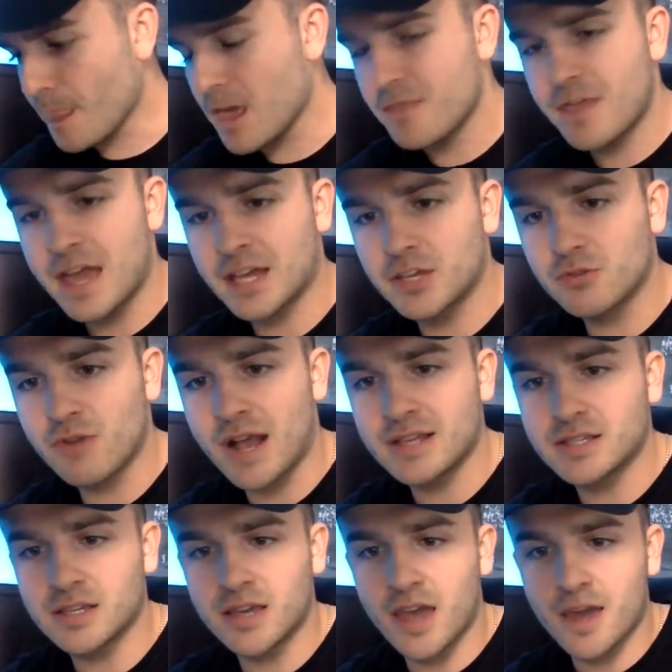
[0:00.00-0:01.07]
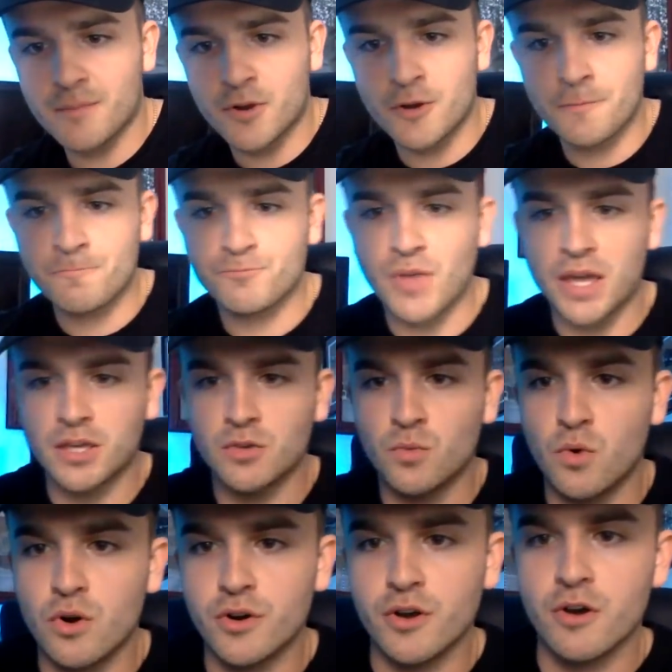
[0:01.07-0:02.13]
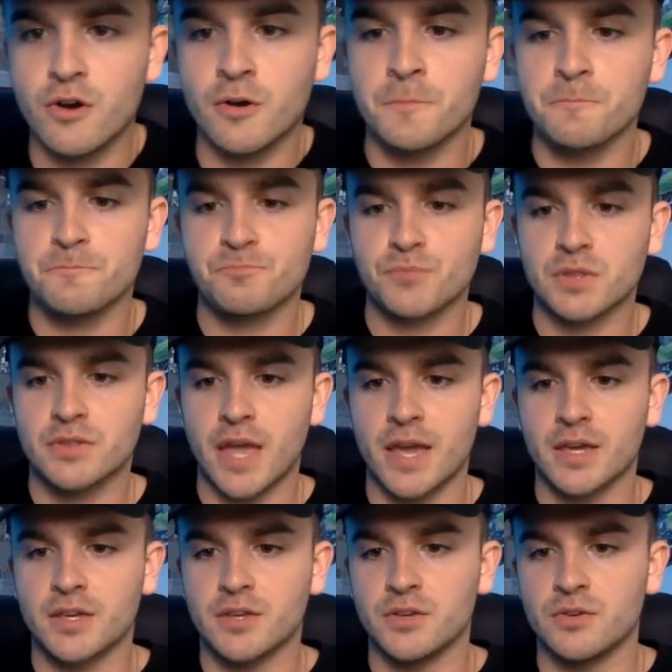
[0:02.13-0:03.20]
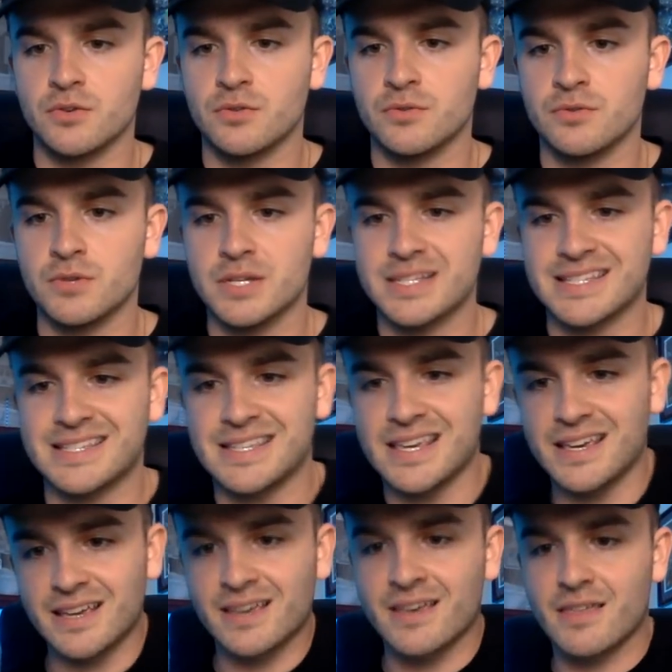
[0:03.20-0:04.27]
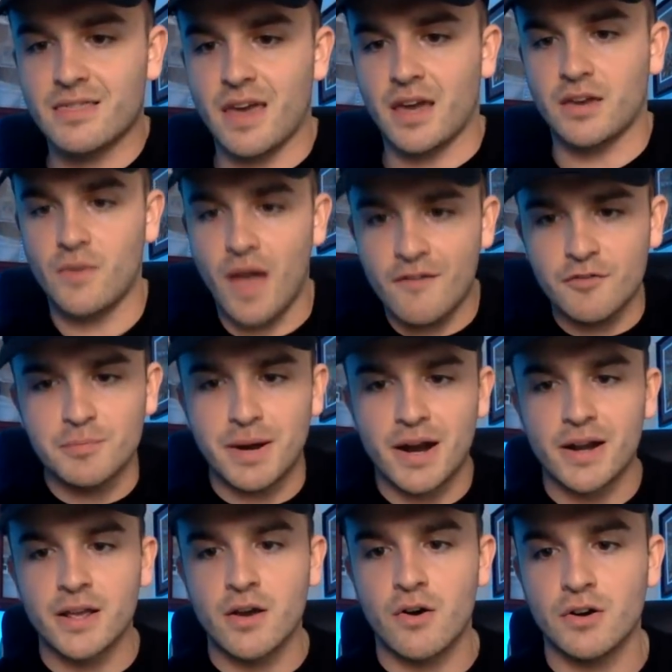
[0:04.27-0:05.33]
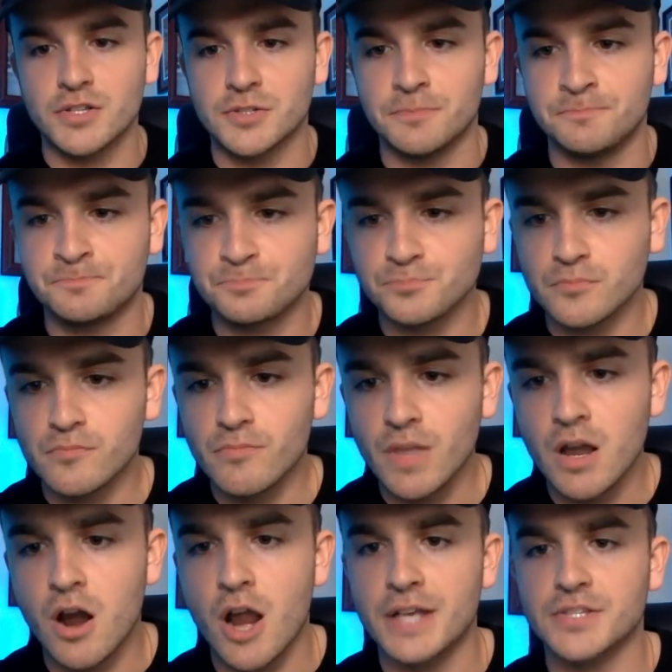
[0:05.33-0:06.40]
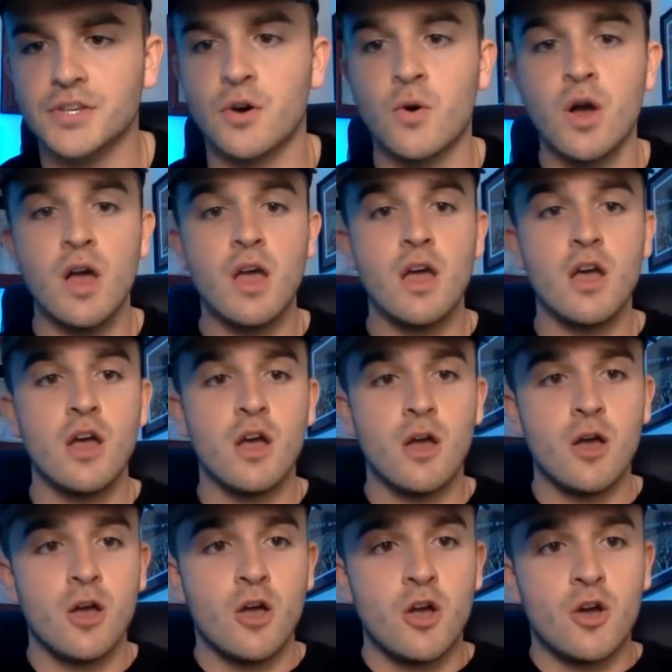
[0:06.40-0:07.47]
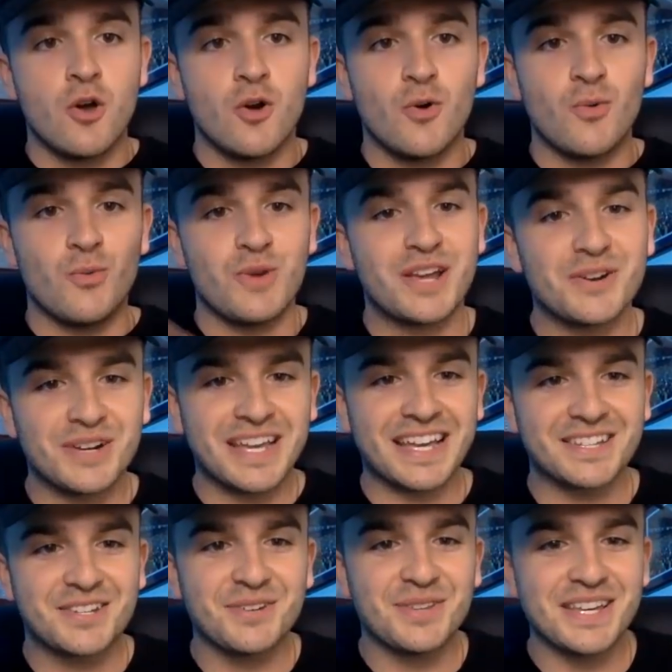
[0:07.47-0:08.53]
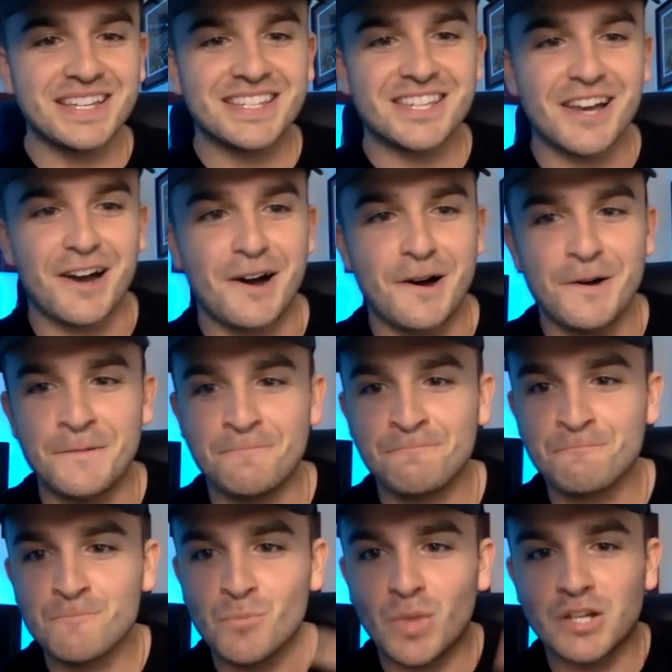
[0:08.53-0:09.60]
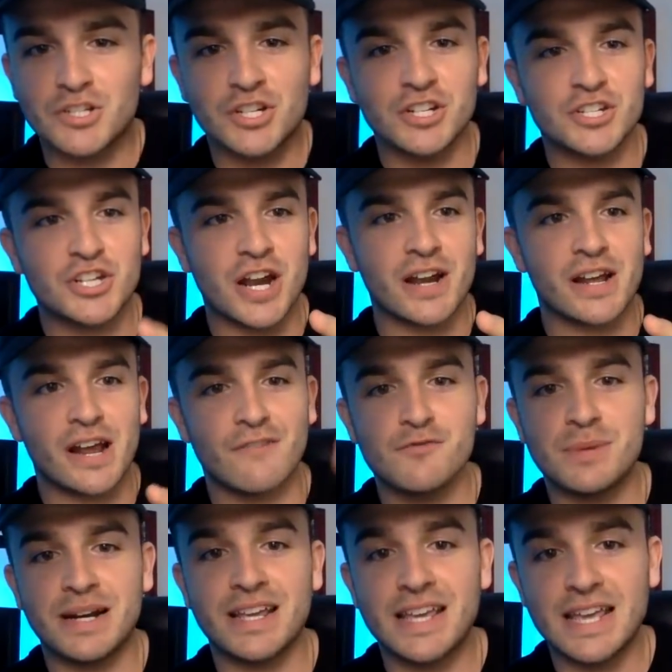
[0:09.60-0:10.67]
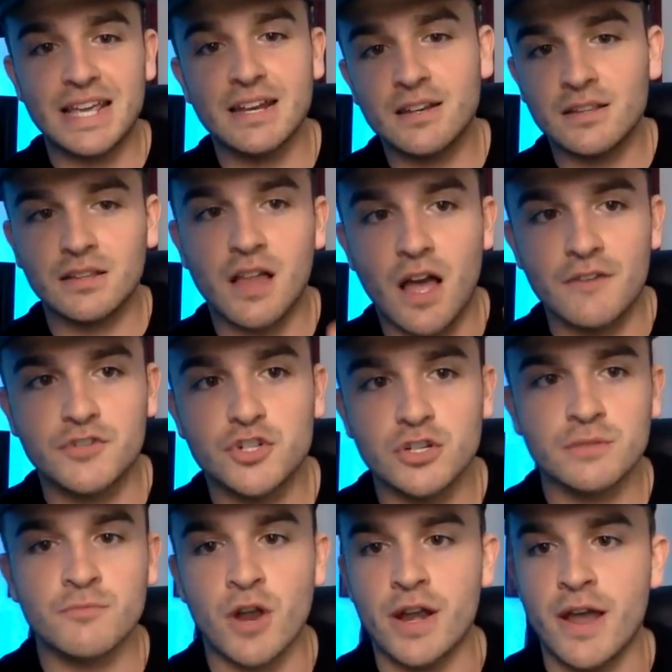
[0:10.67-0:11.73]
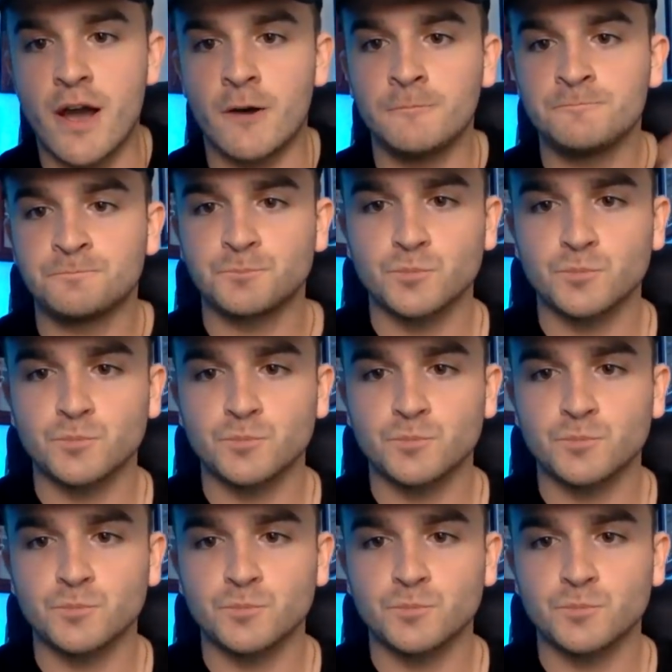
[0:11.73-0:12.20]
Thank you, Rising Gamer. Thank you, War Dog. Thank you, Zig. Thank you, everybody. Awesome. All right, so we're going to get to this. Just going to shout out everybody in the live stream right now.